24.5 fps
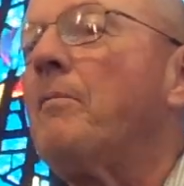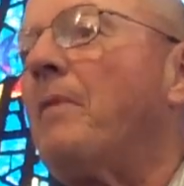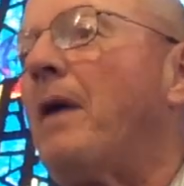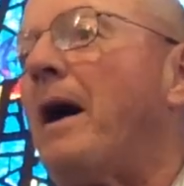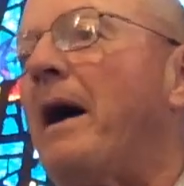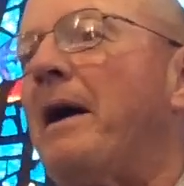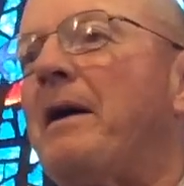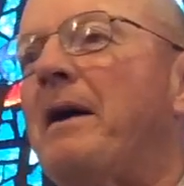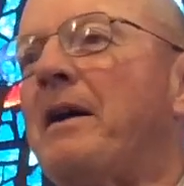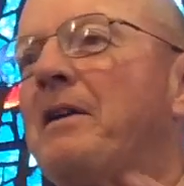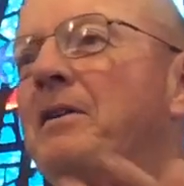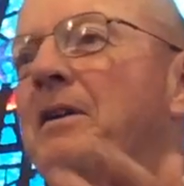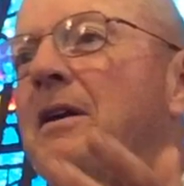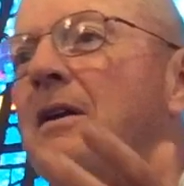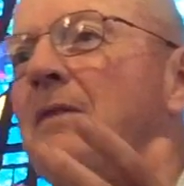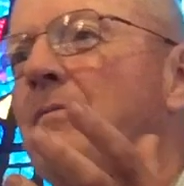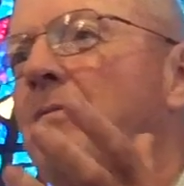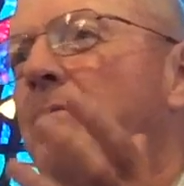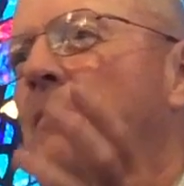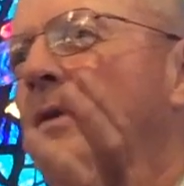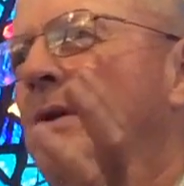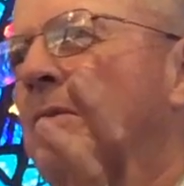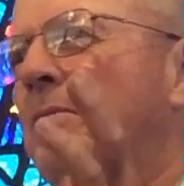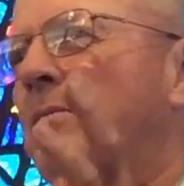the
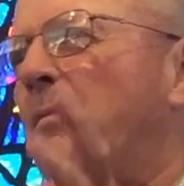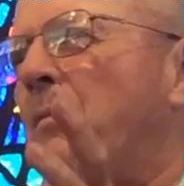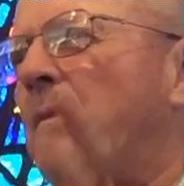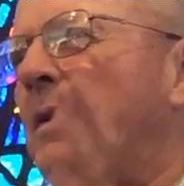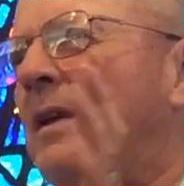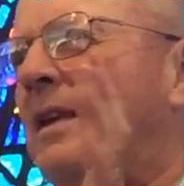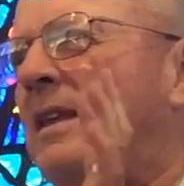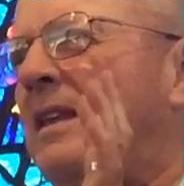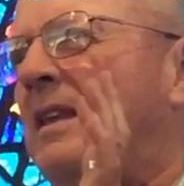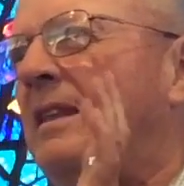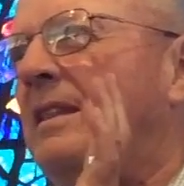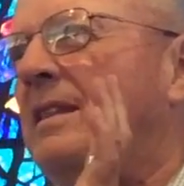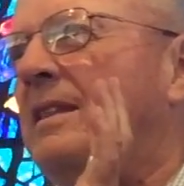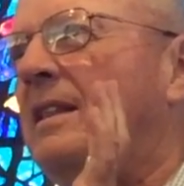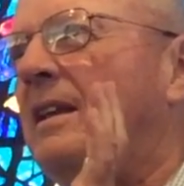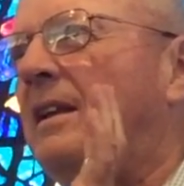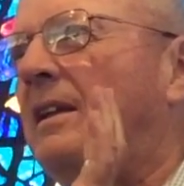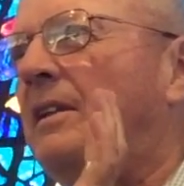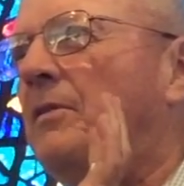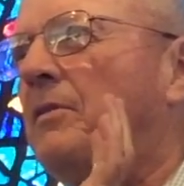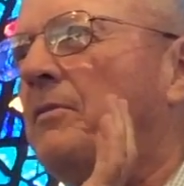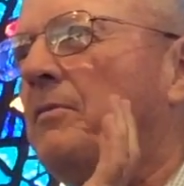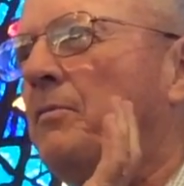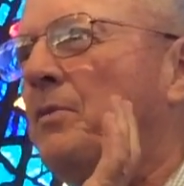
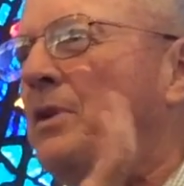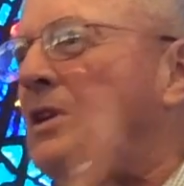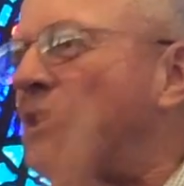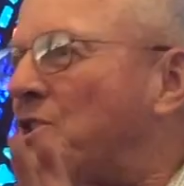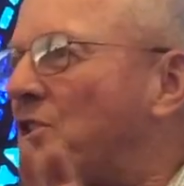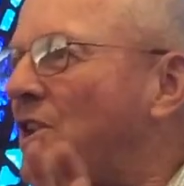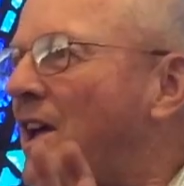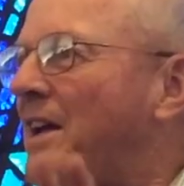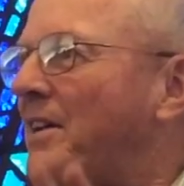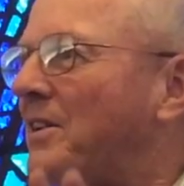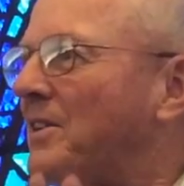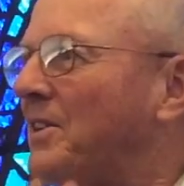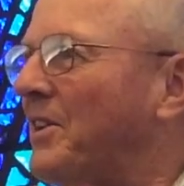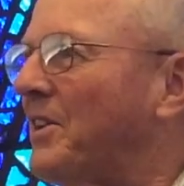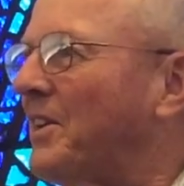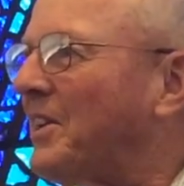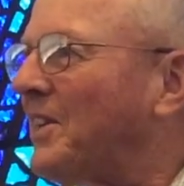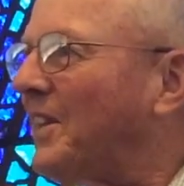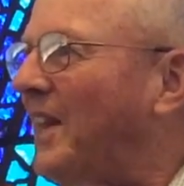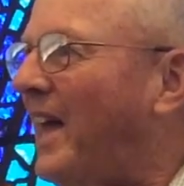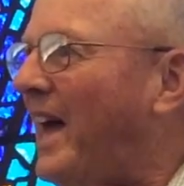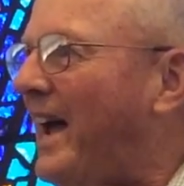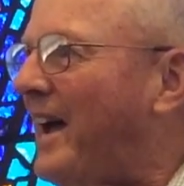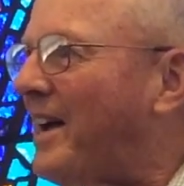recycling
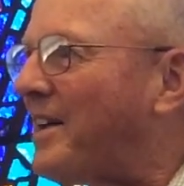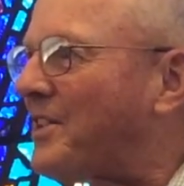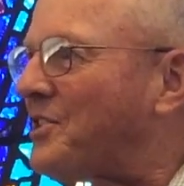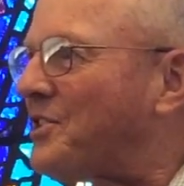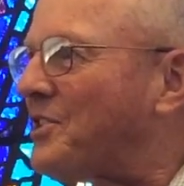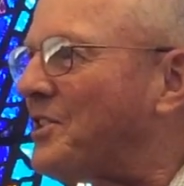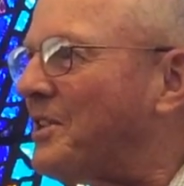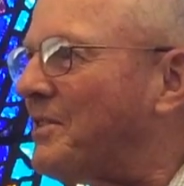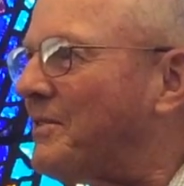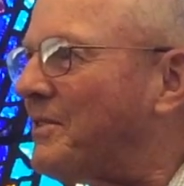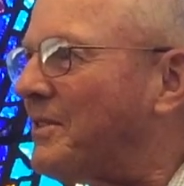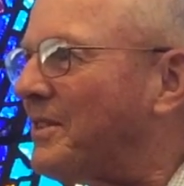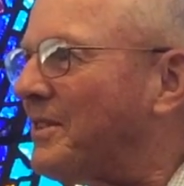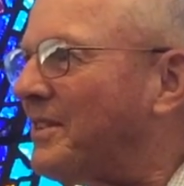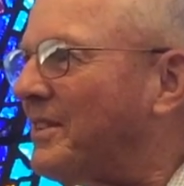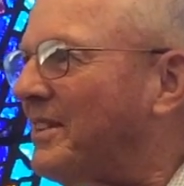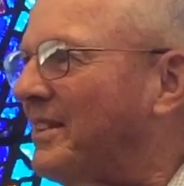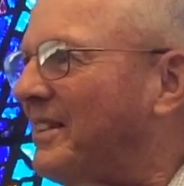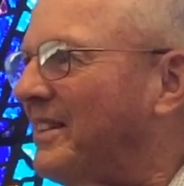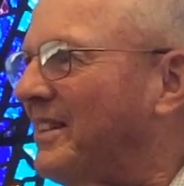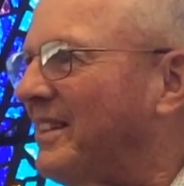glass even.